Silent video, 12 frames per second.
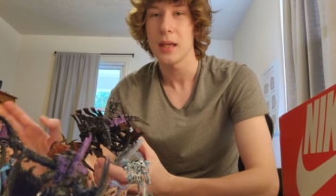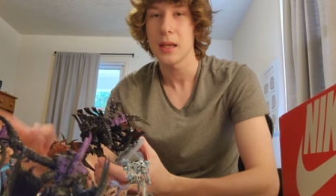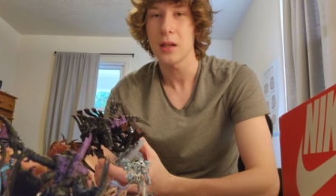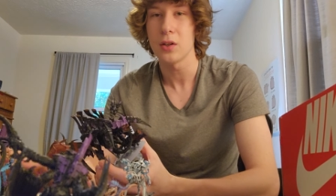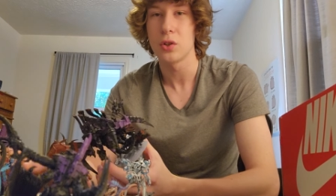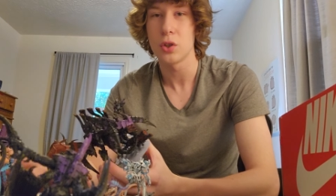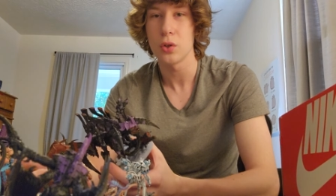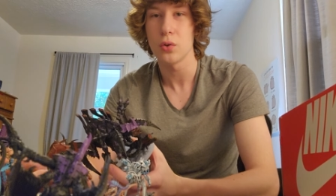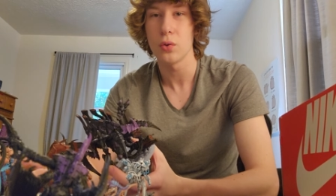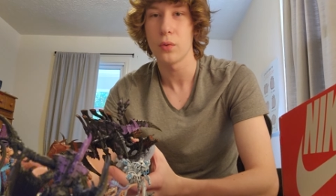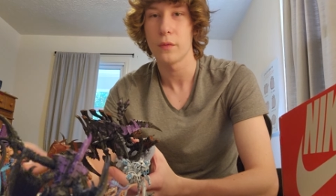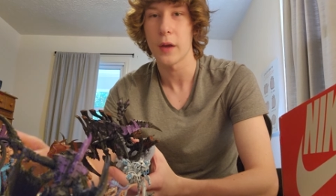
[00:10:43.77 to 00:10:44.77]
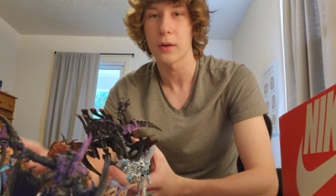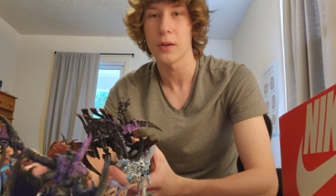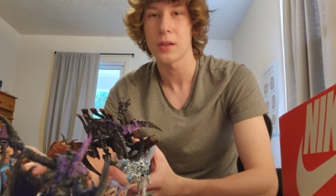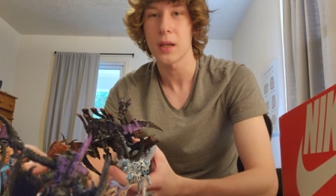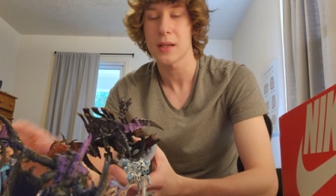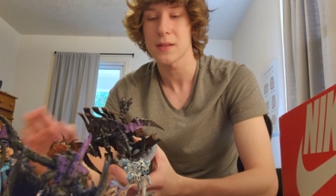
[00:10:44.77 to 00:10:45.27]
can do
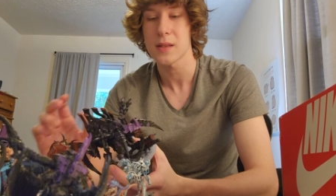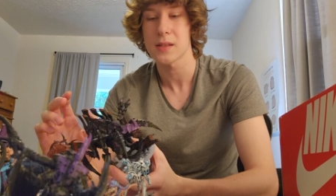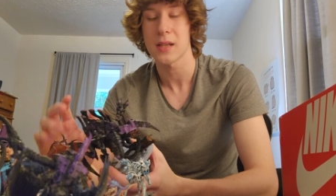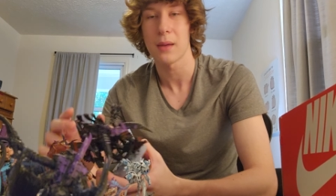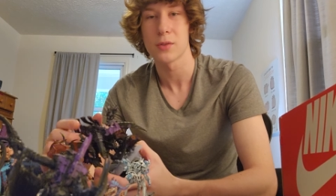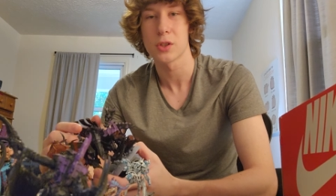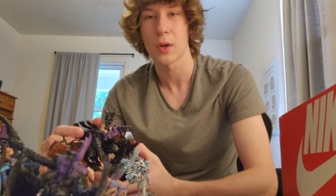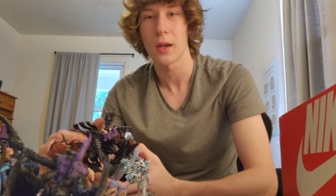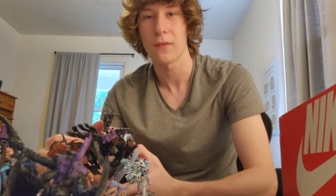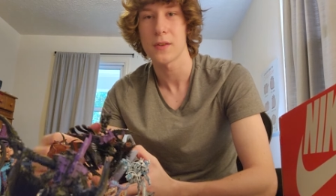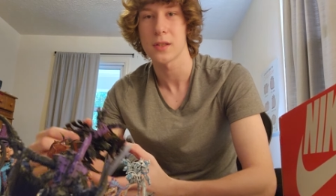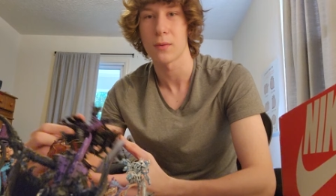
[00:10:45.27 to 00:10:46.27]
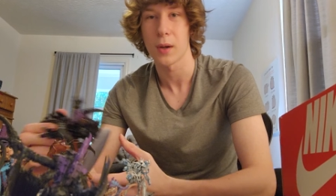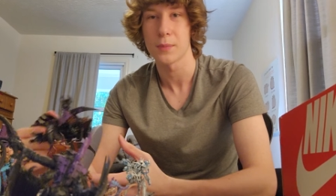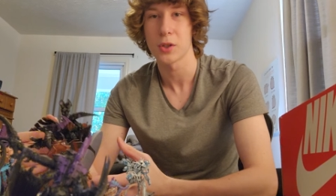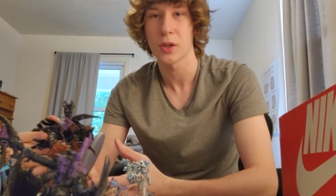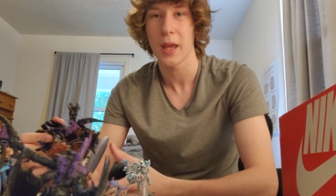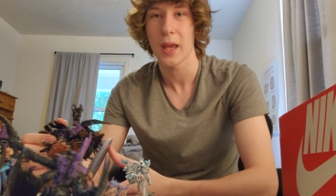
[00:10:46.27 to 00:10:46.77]
he has the same strength as the
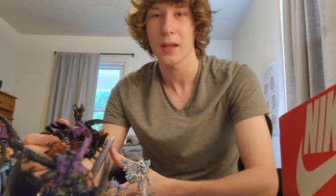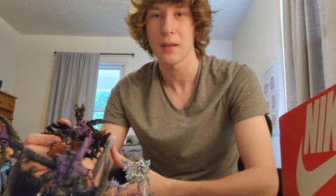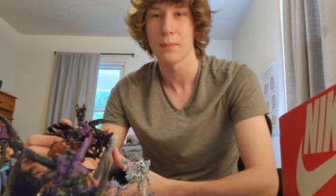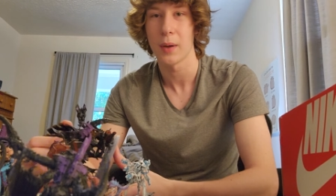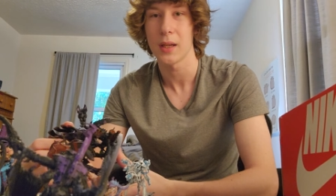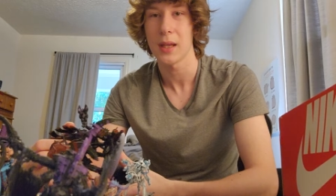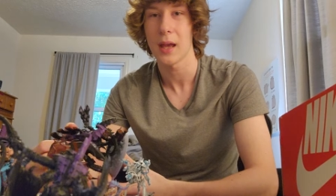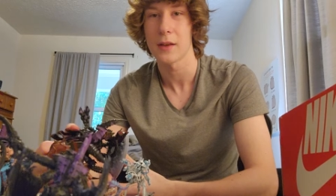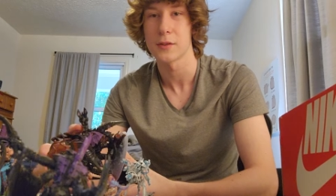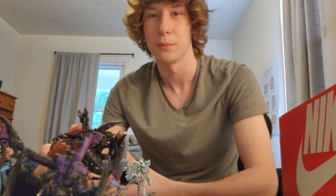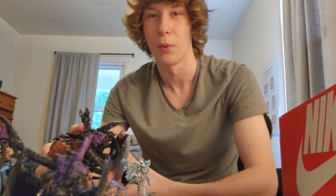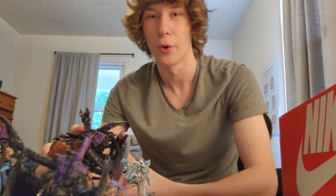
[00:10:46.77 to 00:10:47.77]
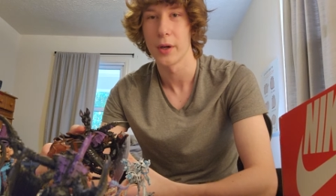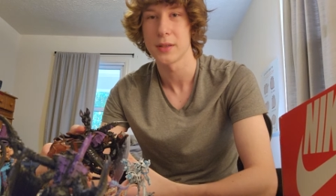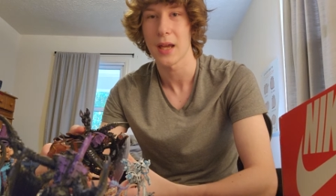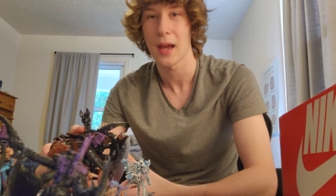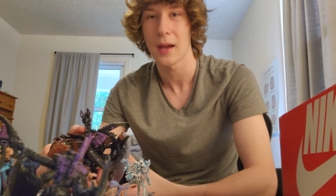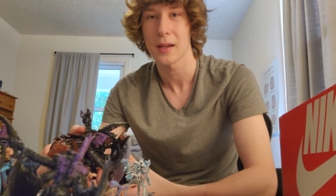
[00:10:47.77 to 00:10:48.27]
Rupture Cannon, but he has more
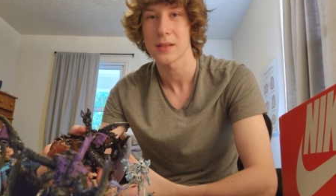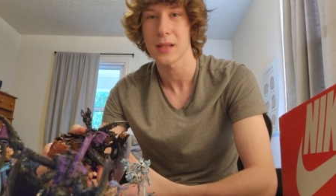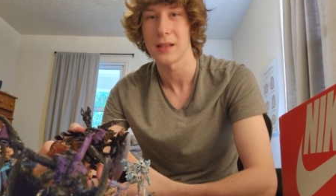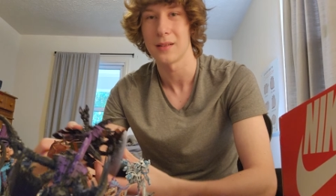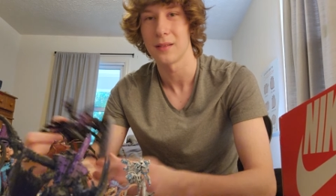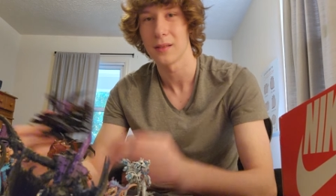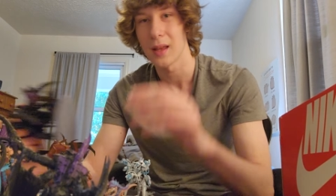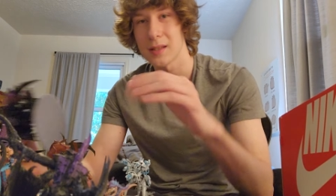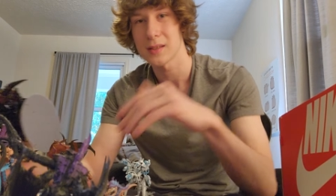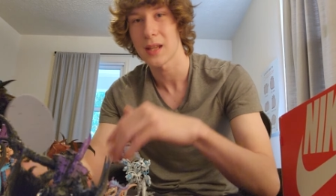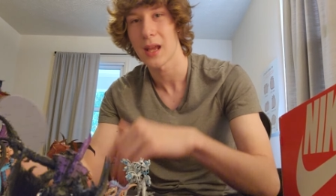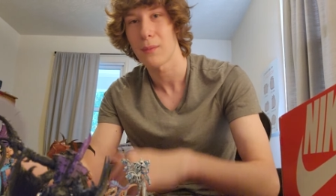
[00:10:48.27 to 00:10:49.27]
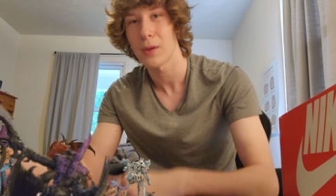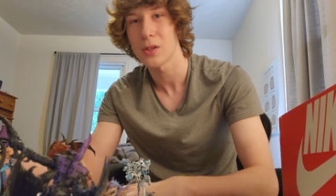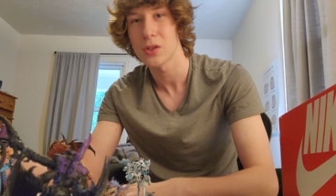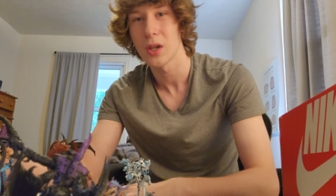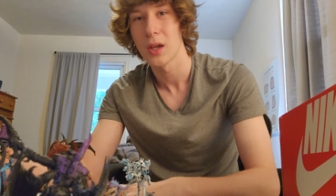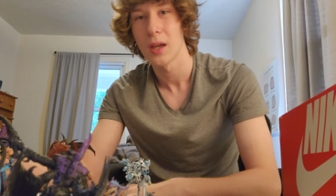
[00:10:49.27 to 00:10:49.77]
attacks and less
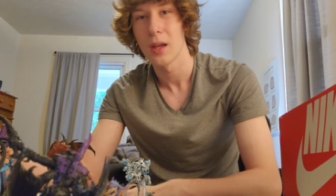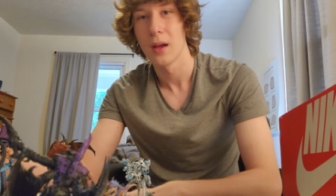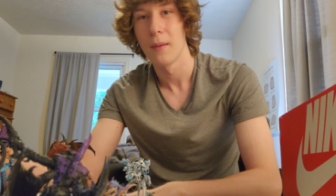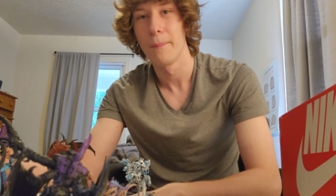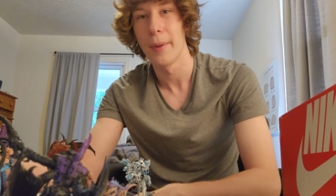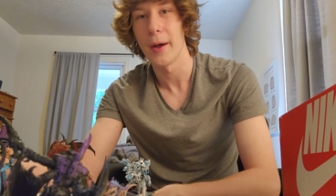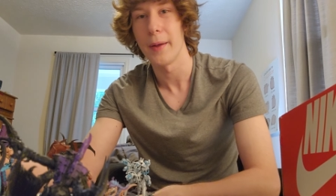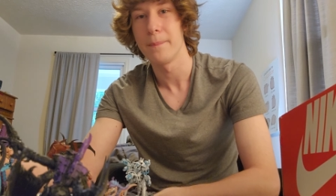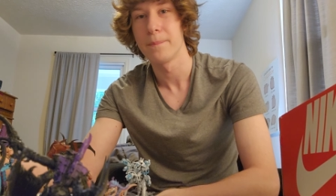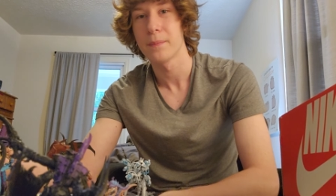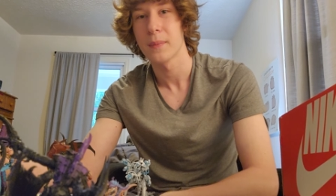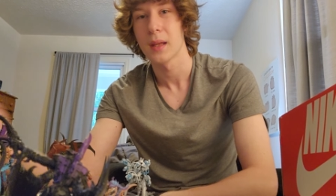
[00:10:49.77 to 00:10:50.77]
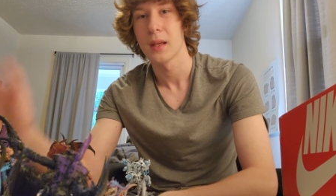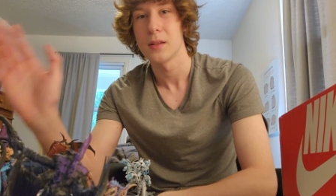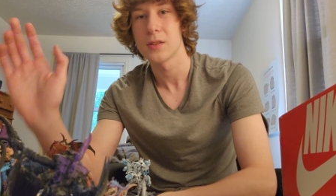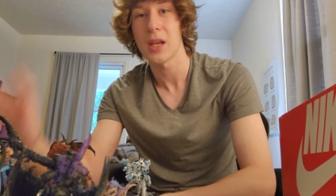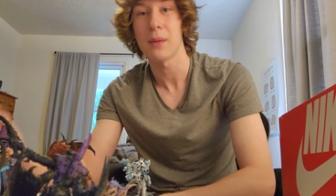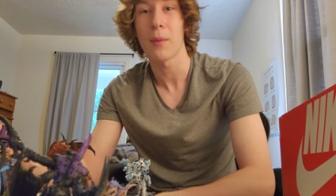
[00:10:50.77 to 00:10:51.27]
damage. But
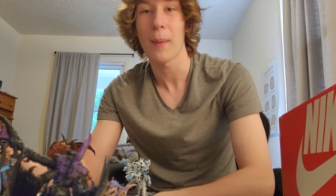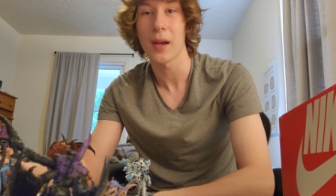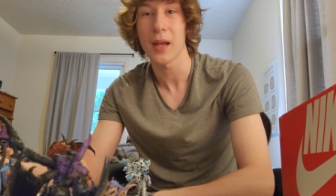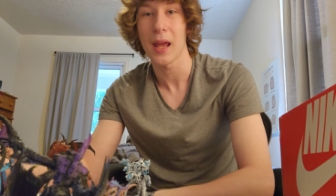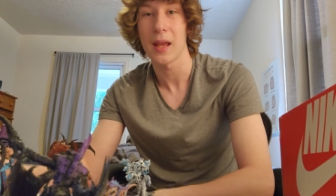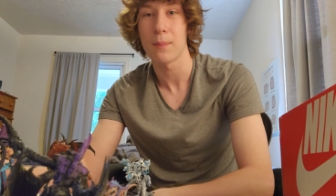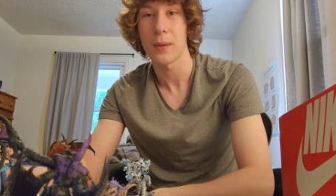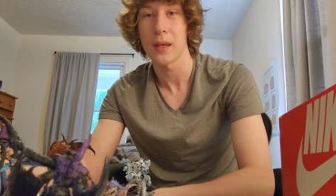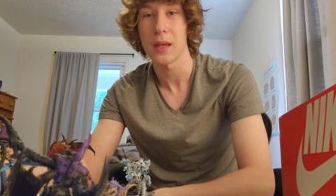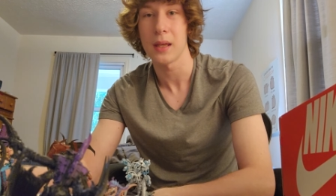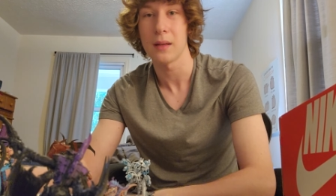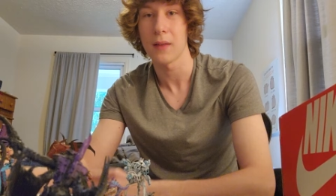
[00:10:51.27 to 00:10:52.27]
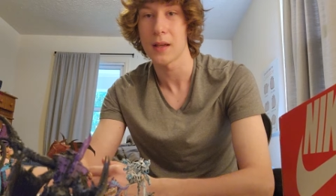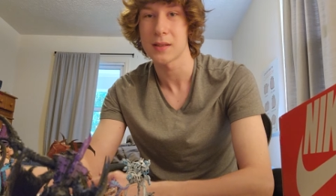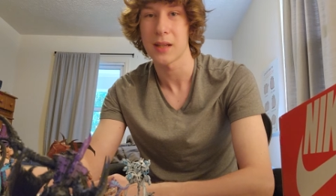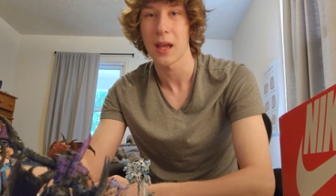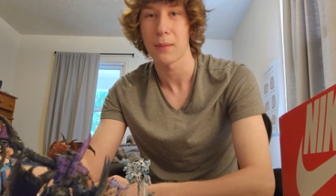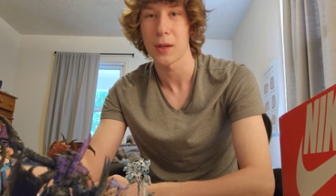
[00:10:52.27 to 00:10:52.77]
same amount of AP, less
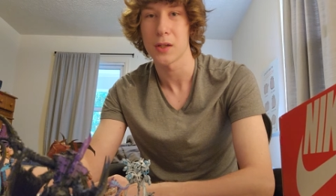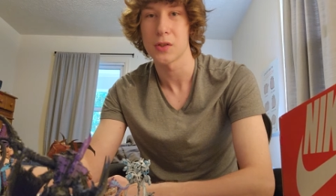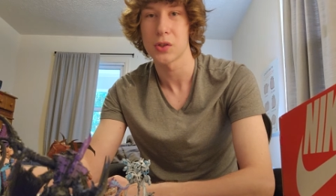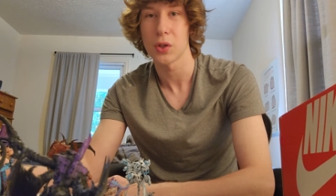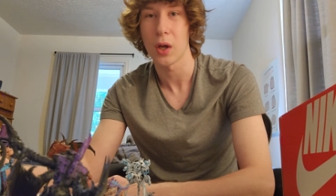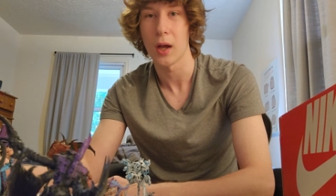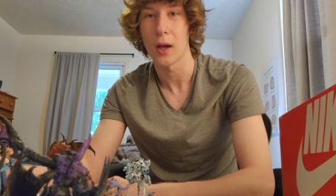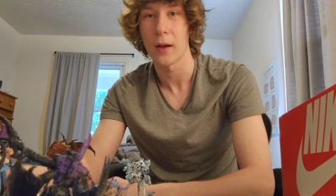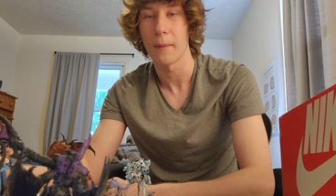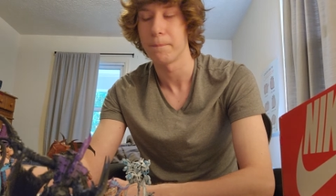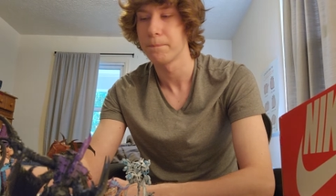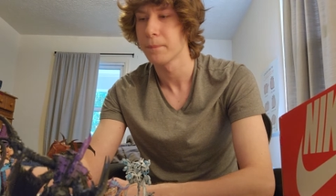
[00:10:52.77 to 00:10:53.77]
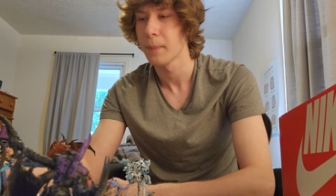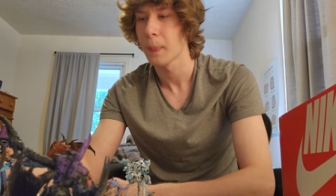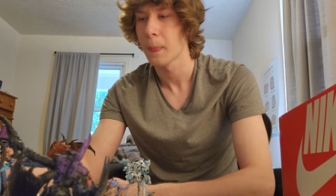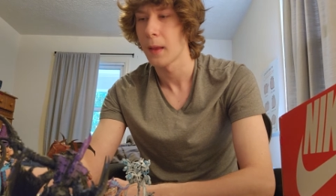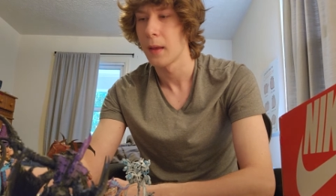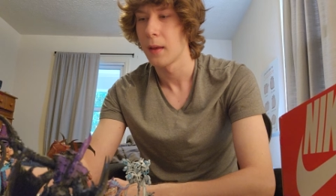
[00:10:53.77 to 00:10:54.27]
damage.
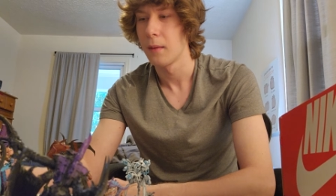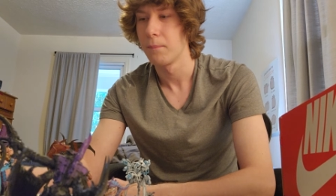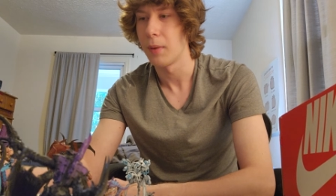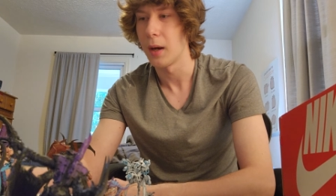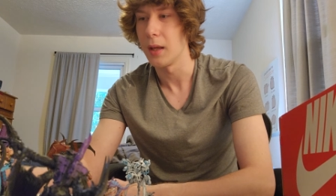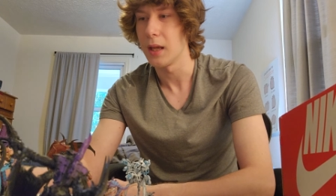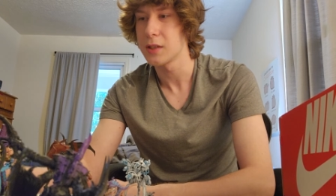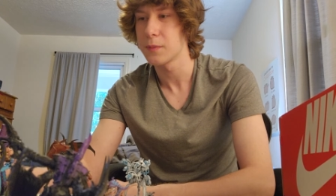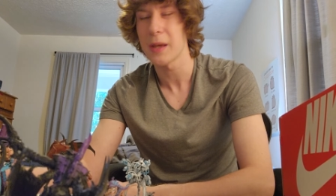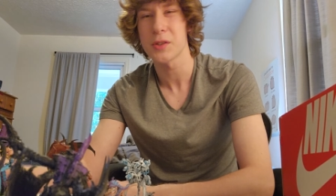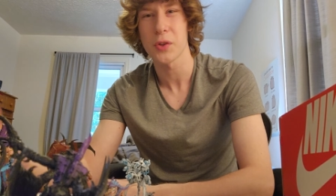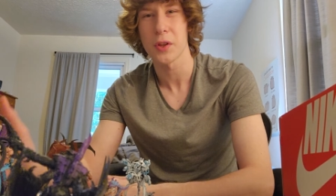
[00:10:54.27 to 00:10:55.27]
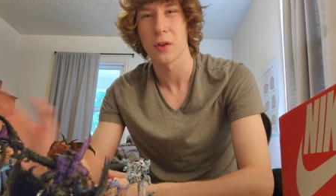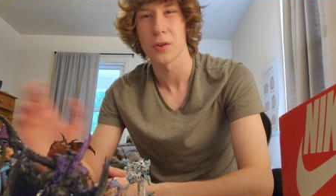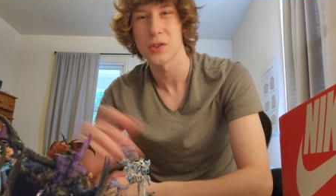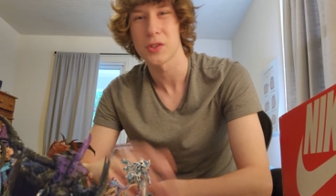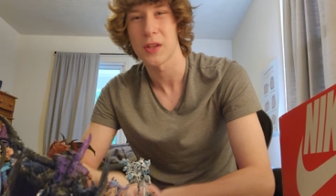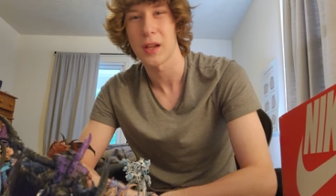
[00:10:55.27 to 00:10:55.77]
But it's basically the
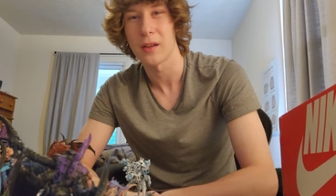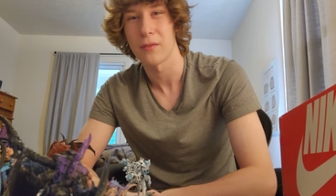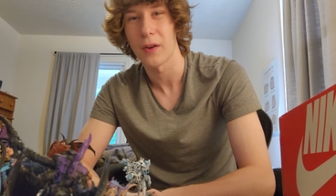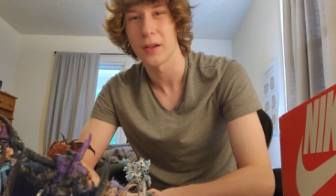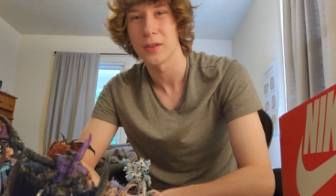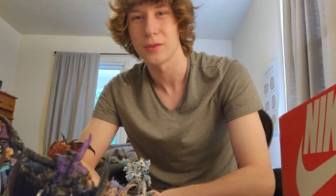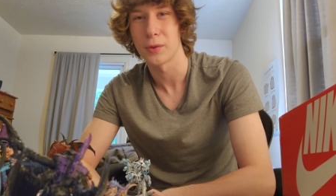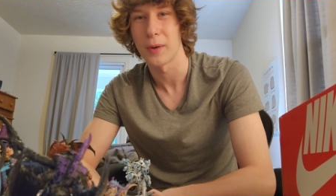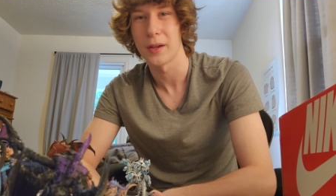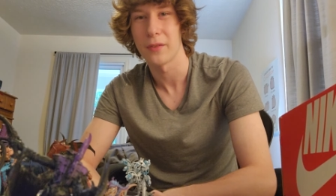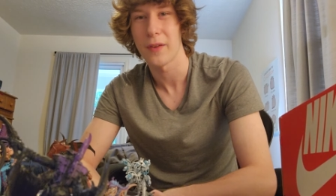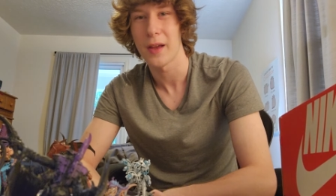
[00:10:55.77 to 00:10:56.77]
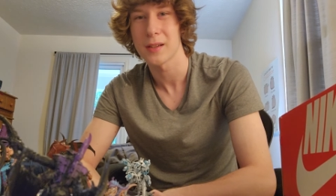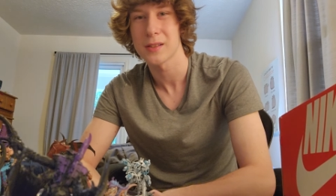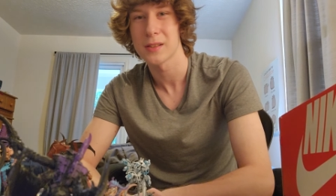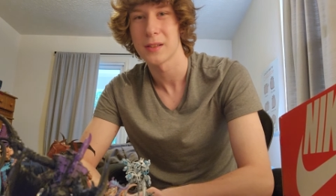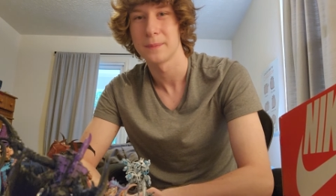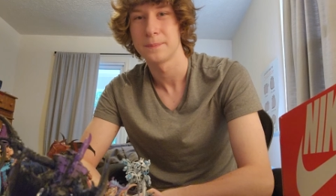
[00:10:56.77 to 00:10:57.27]
closest thing I could find to
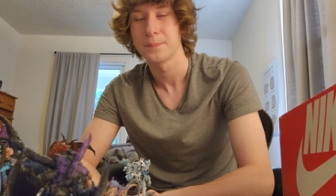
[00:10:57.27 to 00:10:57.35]
Tyrannifex.